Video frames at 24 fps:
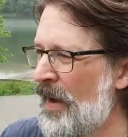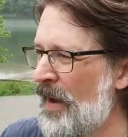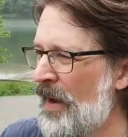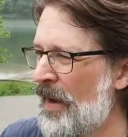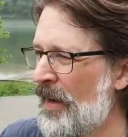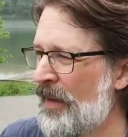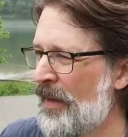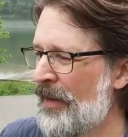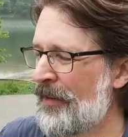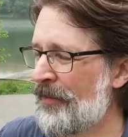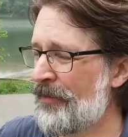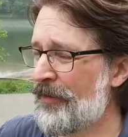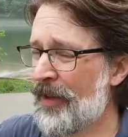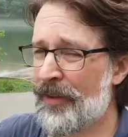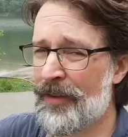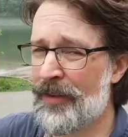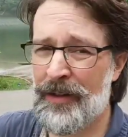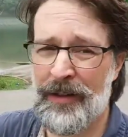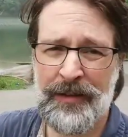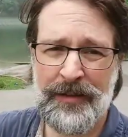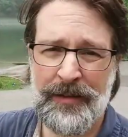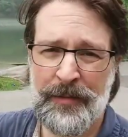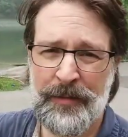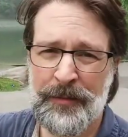And if
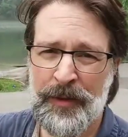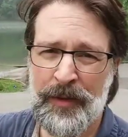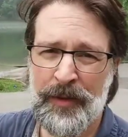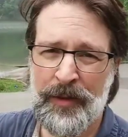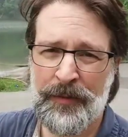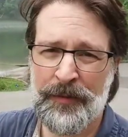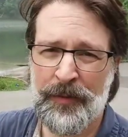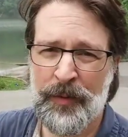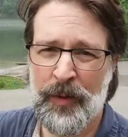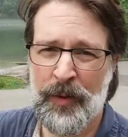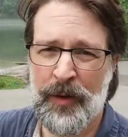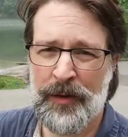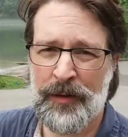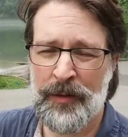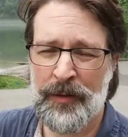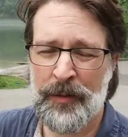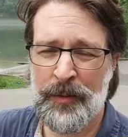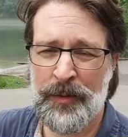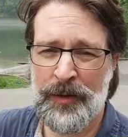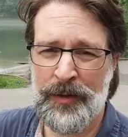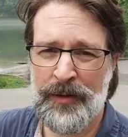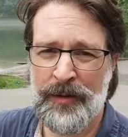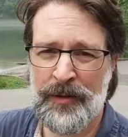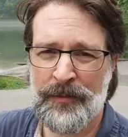nothing else, I'm going to go for a walk in
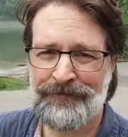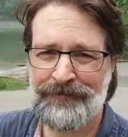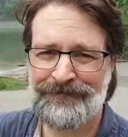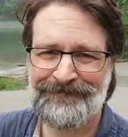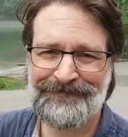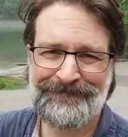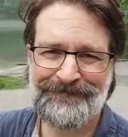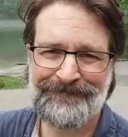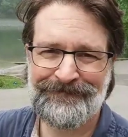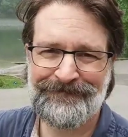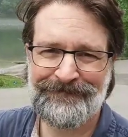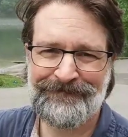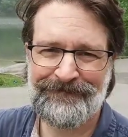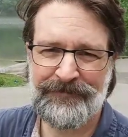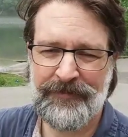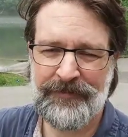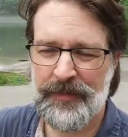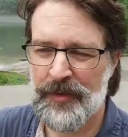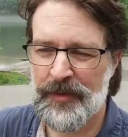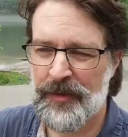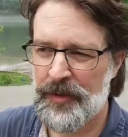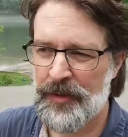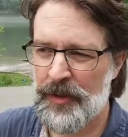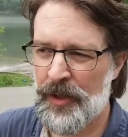the woods.
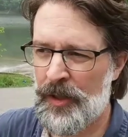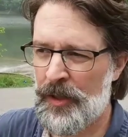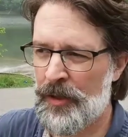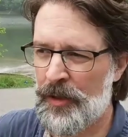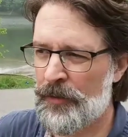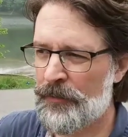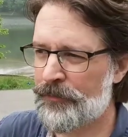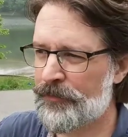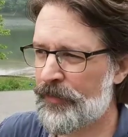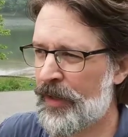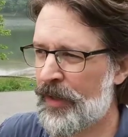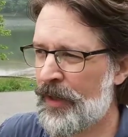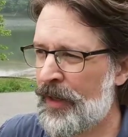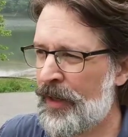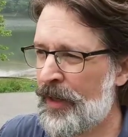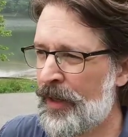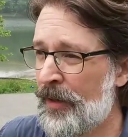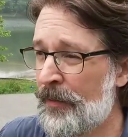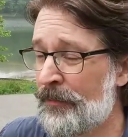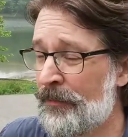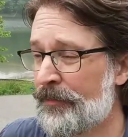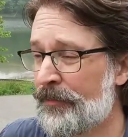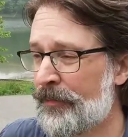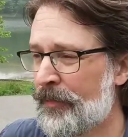So,
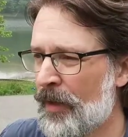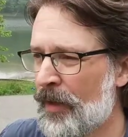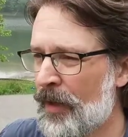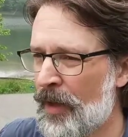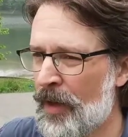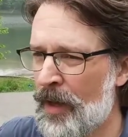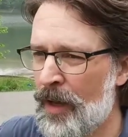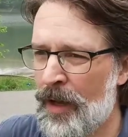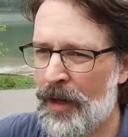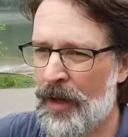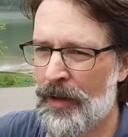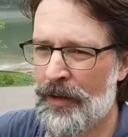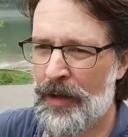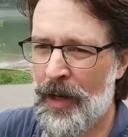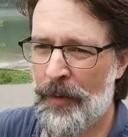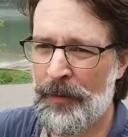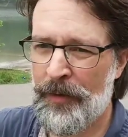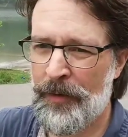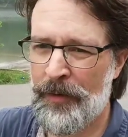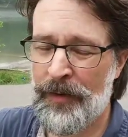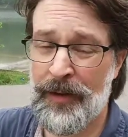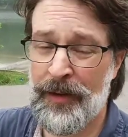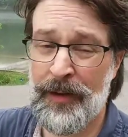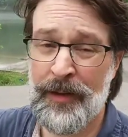and on
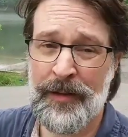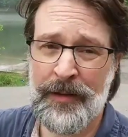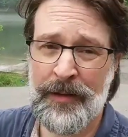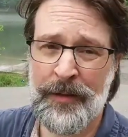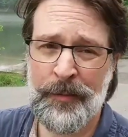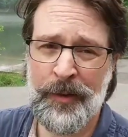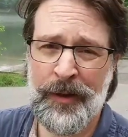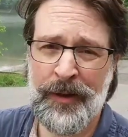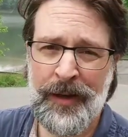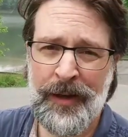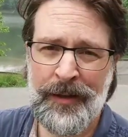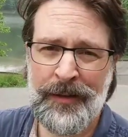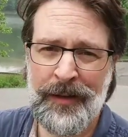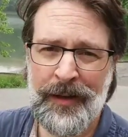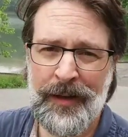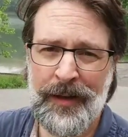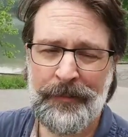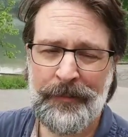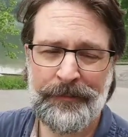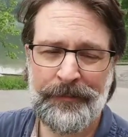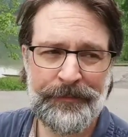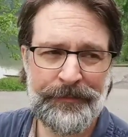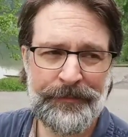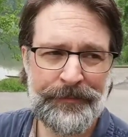top of everything else, I'm running out of
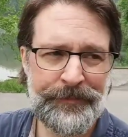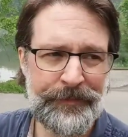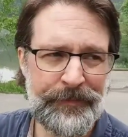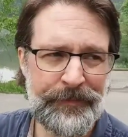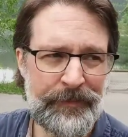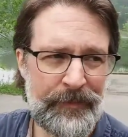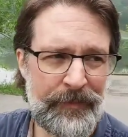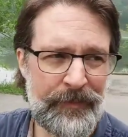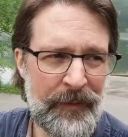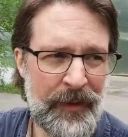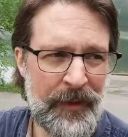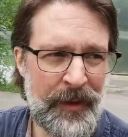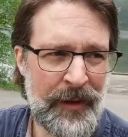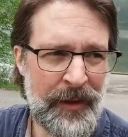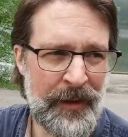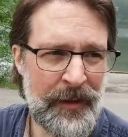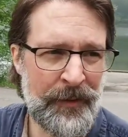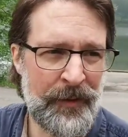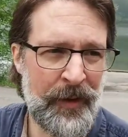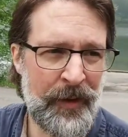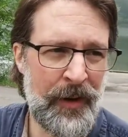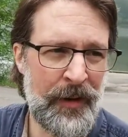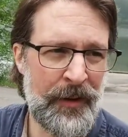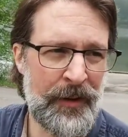time
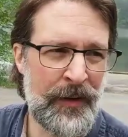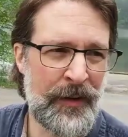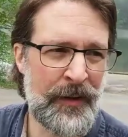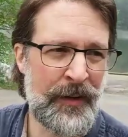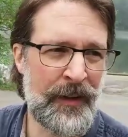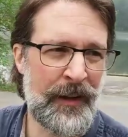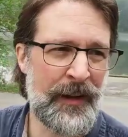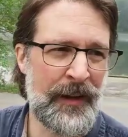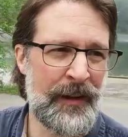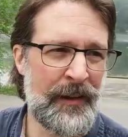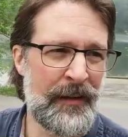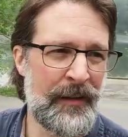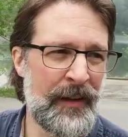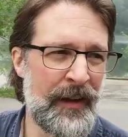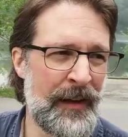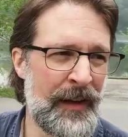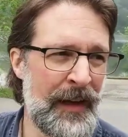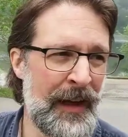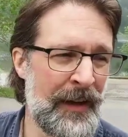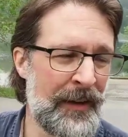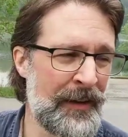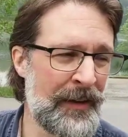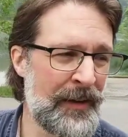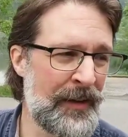because of all the delays
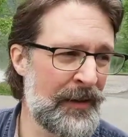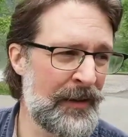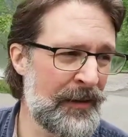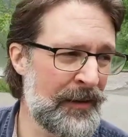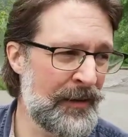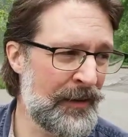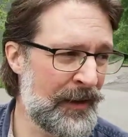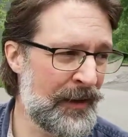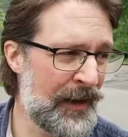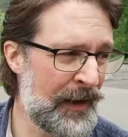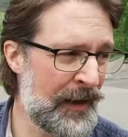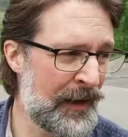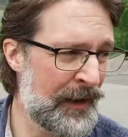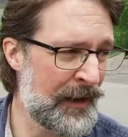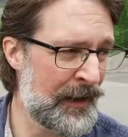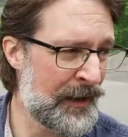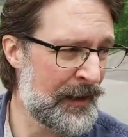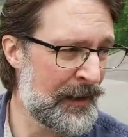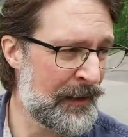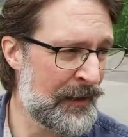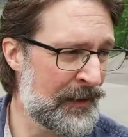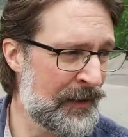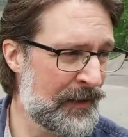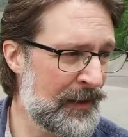getting out here
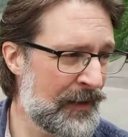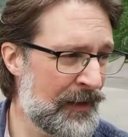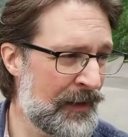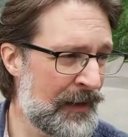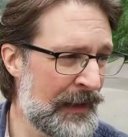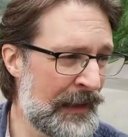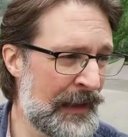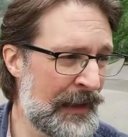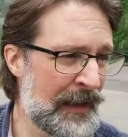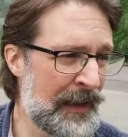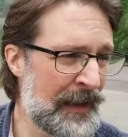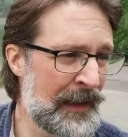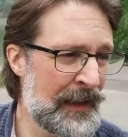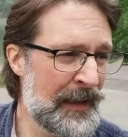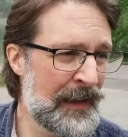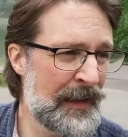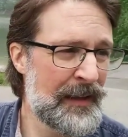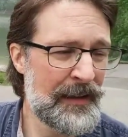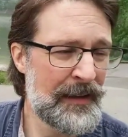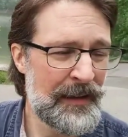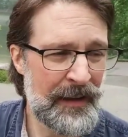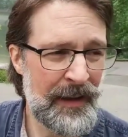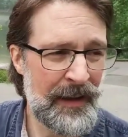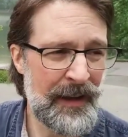and
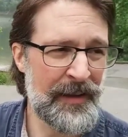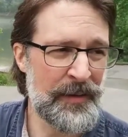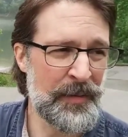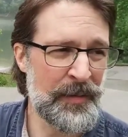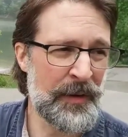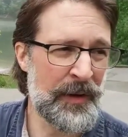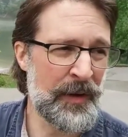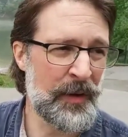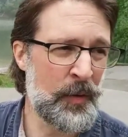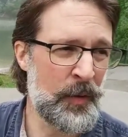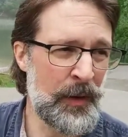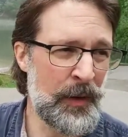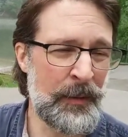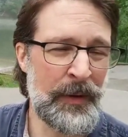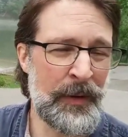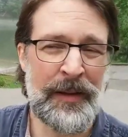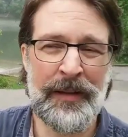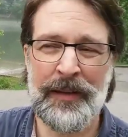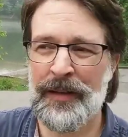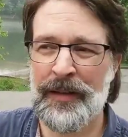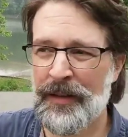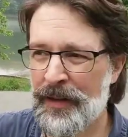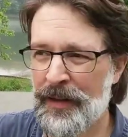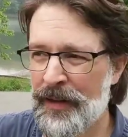delays with
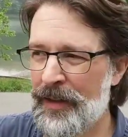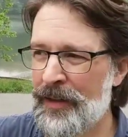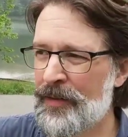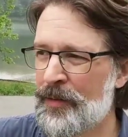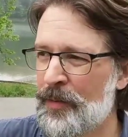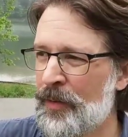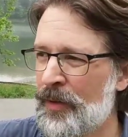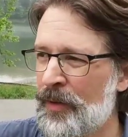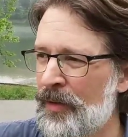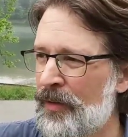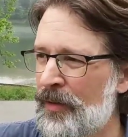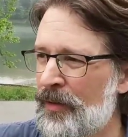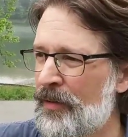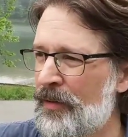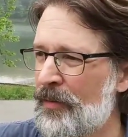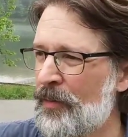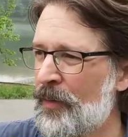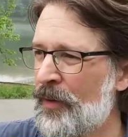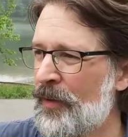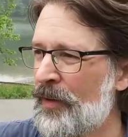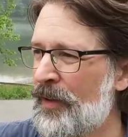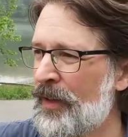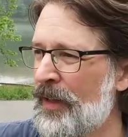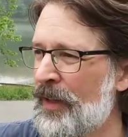equipment, delays with
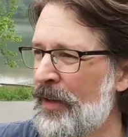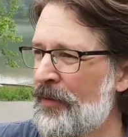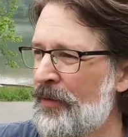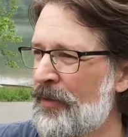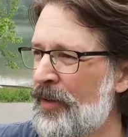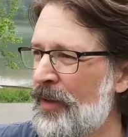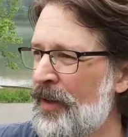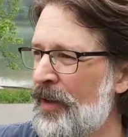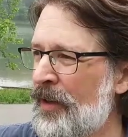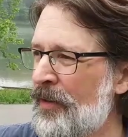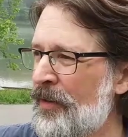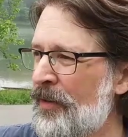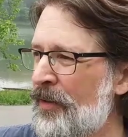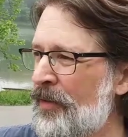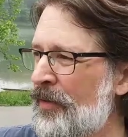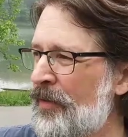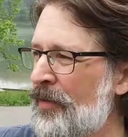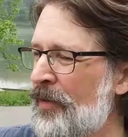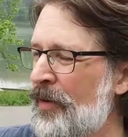one thing after the other.